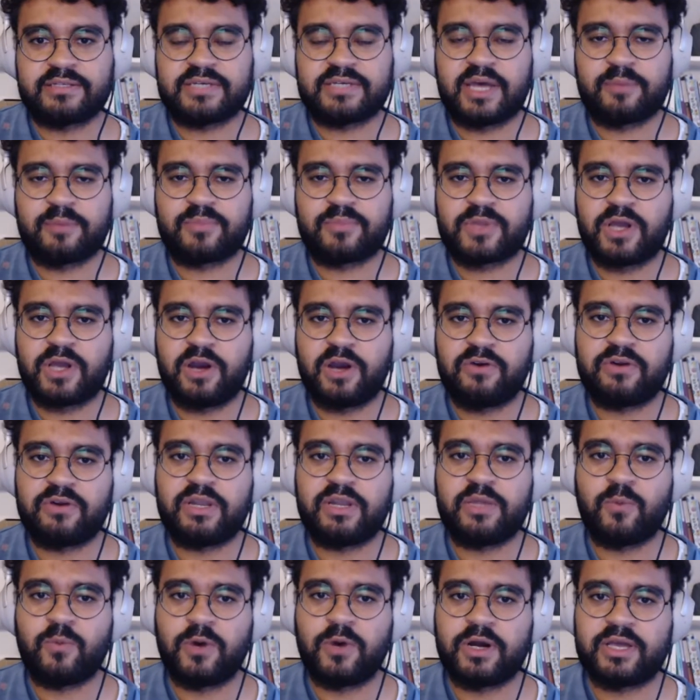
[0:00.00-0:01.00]
I'm
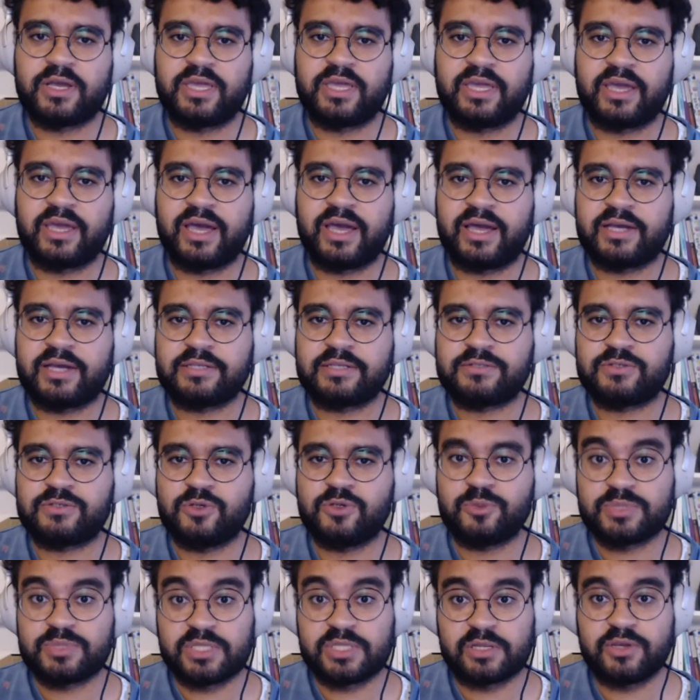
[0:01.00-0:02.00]
currently working at
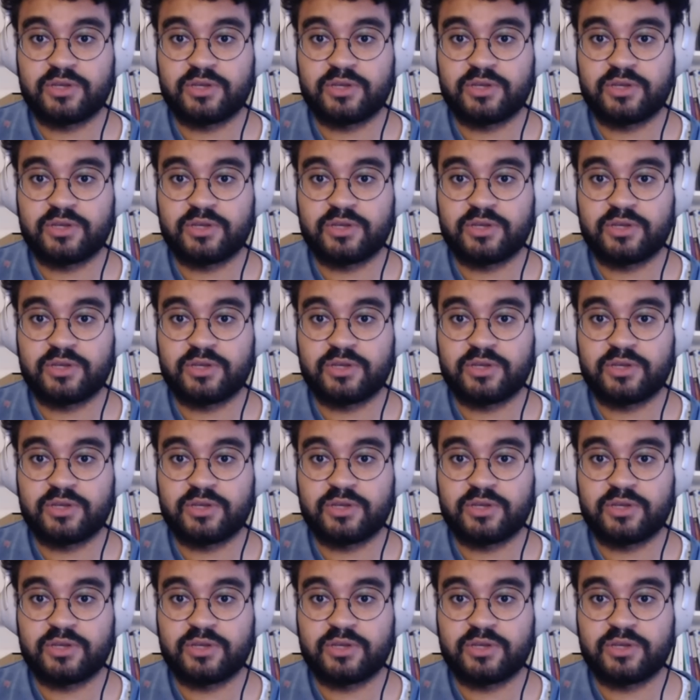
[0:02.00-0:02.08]
Uppsala